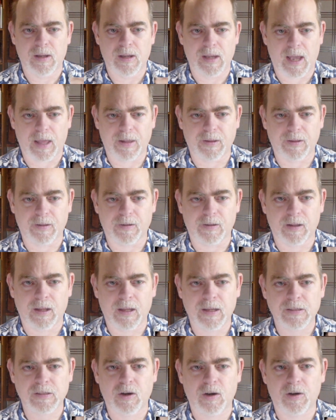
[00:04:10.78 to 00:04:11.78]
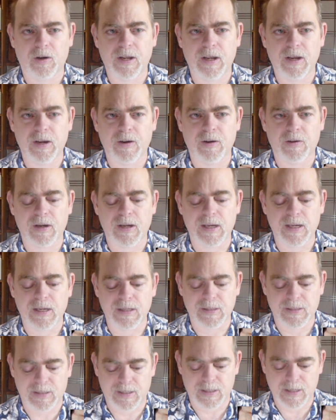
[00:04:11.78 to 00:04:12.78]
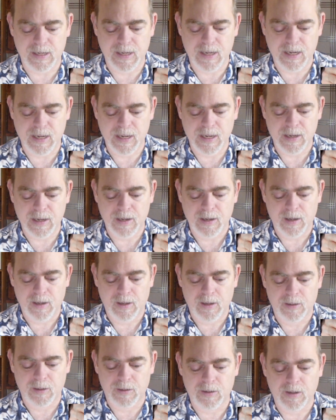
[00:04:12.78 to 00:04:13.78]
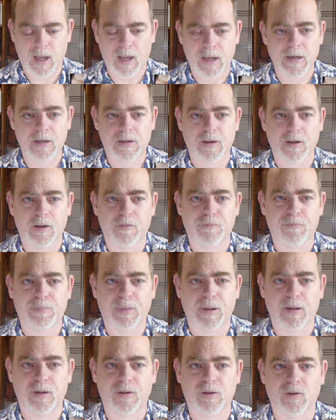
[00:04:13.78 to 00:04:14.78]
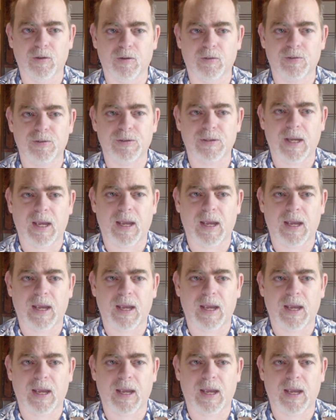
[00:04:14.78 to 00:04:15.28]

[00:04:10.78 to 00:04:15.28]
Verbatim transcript: And then the last card here is the Knight of Pentacles.